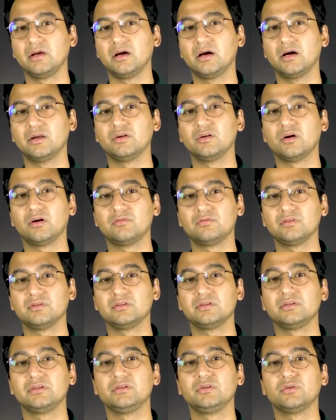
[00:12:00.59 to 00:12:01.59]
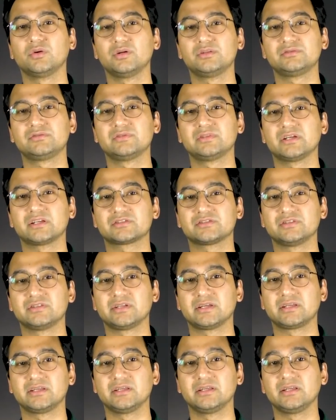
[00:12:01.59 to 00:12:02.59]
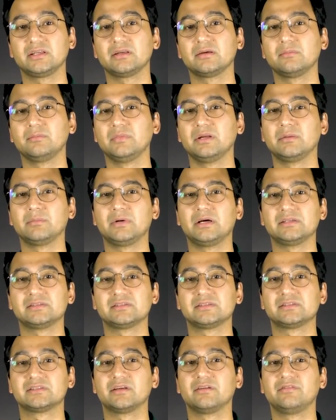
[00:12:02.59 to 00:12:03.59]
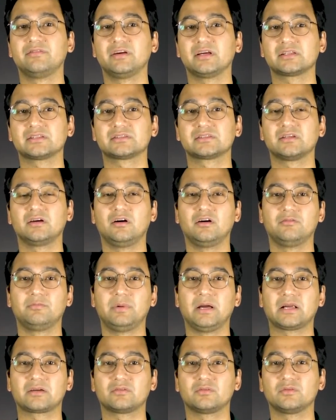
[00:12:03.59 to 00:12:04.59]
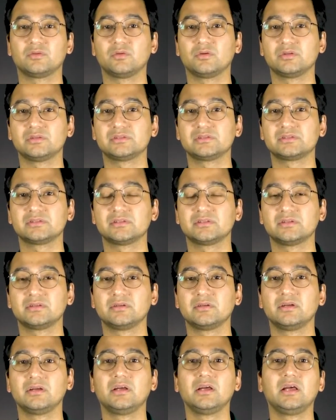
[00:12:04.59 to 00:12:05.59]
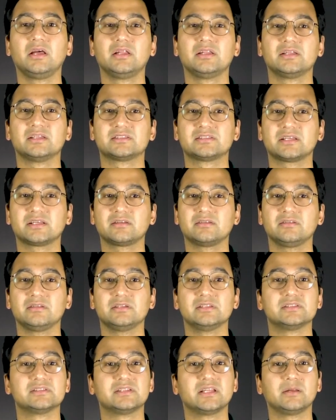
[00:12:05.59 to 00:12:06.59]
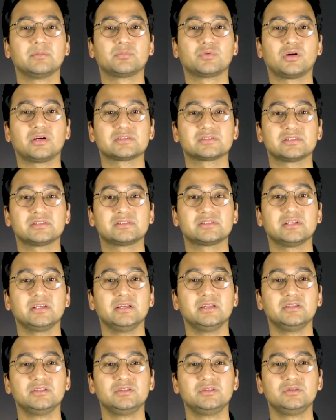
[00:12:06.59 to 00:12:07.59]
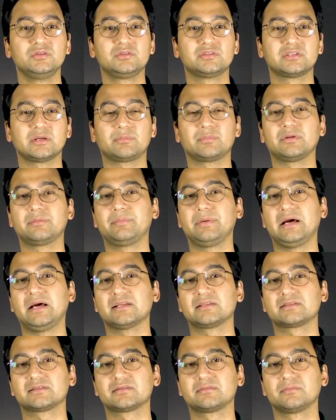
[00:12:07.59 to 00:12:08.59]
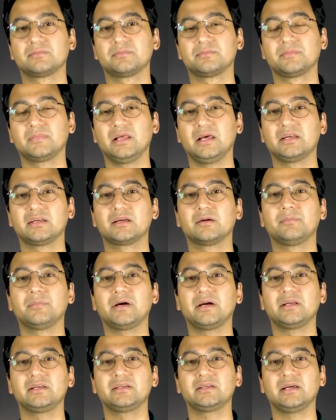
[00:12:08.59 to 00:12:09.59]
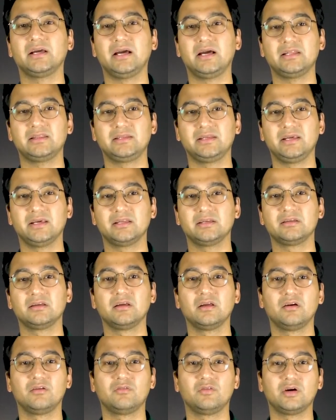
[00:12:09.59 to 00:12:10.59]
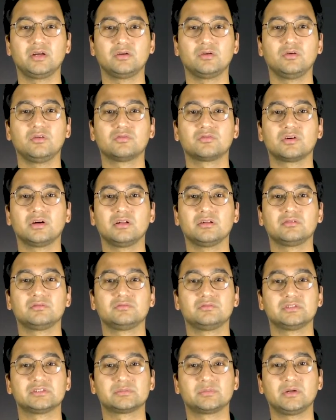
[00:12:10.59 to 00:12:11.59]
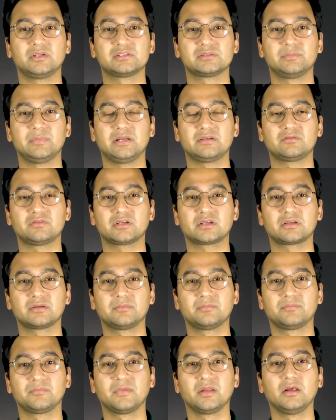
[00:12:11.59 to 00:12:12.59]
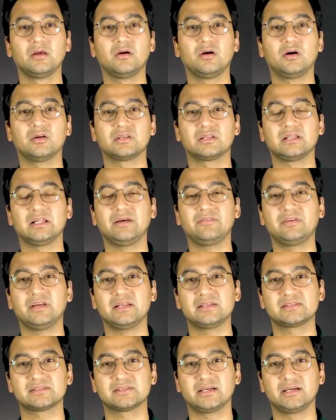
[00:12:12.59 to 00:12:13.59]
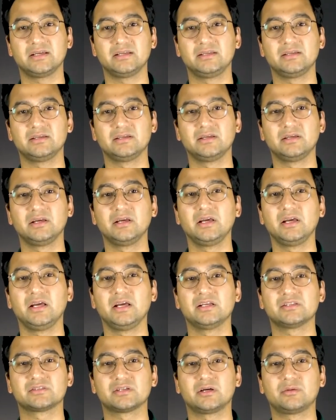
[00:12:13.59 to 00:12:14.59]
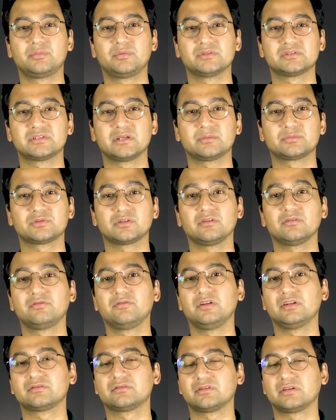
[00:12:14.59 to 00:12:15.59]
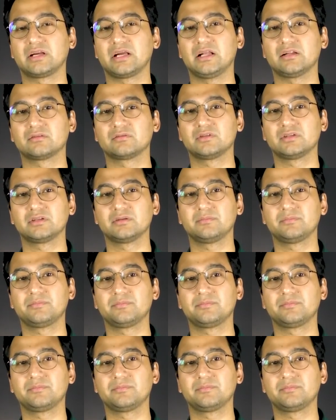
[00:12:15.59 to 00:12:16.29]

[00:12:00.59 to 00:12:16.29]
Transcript: A novel noise reduction technique minimizes the effects of background noise. The signal is then processed in two separate paths and combined at the end by an overall response metric. On the left-hand side is our perceptual filtering algorithm.